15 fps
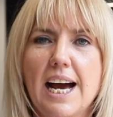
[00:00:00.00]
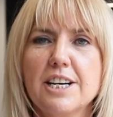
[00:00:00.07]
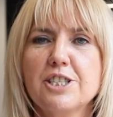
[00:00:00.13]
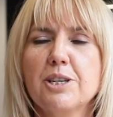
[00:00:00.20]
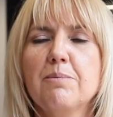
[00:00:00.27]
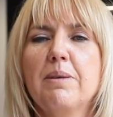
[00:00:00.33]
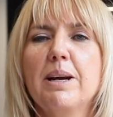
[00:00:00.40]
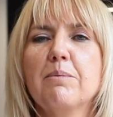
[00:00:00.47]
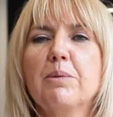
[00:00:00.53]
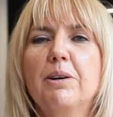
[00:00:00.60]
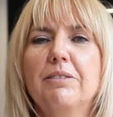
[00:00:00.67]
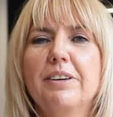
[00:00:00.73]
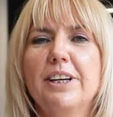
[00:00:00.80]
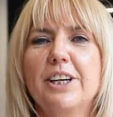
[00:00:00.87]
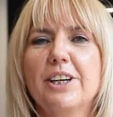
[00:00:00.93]
As you make more
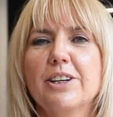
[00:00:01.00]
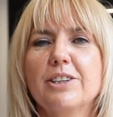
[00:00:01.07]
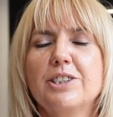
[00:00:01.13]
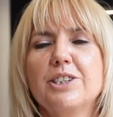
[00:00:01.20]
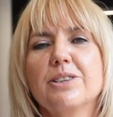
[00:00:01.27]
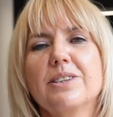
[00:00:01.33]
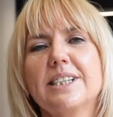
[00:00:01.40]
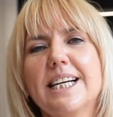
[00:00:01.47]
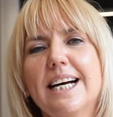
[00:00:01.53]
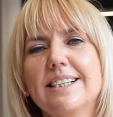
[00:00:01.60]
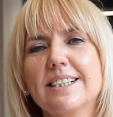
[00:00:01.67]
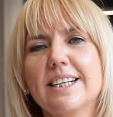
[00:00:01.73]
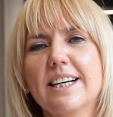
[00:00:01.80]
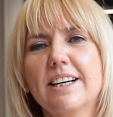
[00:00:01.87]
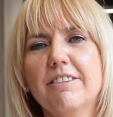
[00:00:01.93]
videos, you'll start
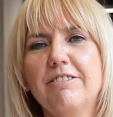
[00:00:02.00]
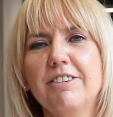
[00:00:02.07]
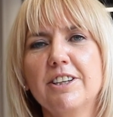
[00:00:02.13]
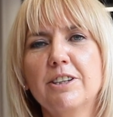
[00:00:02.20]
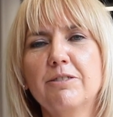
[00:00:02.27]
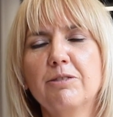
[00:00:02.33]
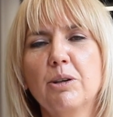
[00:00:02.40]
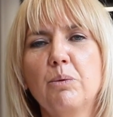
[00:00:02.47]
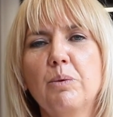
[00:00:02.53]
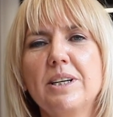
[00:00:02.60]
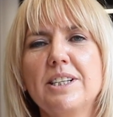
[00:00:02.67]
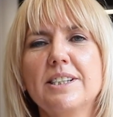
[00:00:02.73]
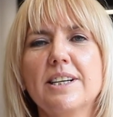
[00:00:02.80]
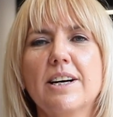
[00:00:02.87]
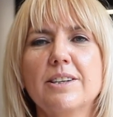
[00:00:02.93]
to get a feel for which
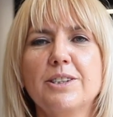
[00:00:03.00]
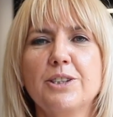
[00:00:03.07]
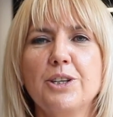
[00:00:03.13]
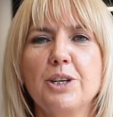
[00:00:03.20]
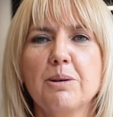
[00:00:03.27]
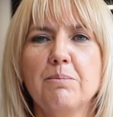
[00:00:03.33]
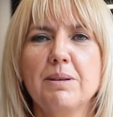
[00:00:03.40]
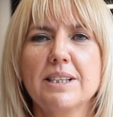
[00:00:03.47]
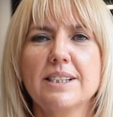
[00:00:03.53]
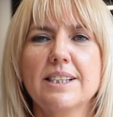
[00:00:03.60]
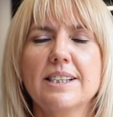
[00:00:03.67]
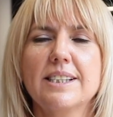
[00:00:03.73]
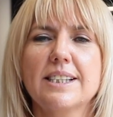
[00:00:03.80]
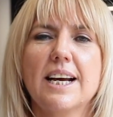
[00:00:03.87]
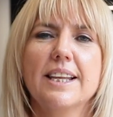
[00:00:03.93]
styles suit your
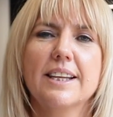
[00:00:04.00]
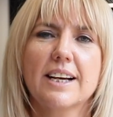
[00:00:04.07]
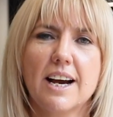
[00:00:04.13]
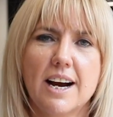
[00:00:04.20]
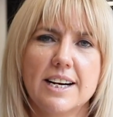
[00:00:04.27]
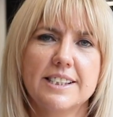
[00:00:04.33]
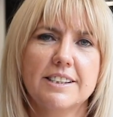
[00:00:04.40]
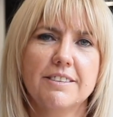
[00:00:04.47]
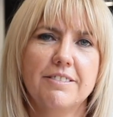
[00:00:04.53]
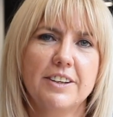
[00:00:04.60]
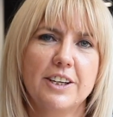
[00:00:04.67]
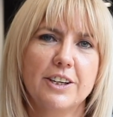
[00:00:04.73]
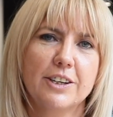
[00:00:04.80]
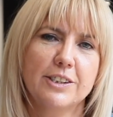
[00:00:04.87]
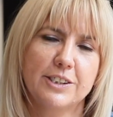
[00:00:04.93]
business and the kinds of
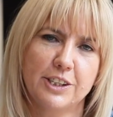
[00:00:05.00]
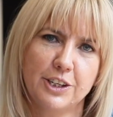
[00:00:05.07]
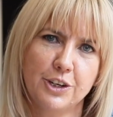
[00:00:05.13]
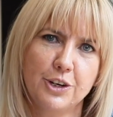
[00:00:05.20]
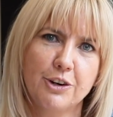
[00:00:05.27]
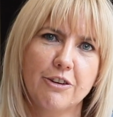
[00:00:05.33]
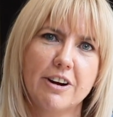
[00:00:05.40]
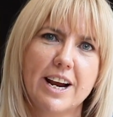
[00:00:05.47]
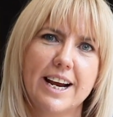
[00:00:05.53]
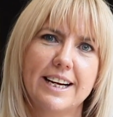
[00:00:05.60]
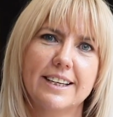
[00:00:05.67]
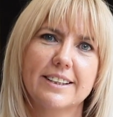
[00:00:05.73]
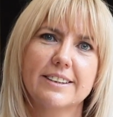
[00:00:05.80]
videos that you create.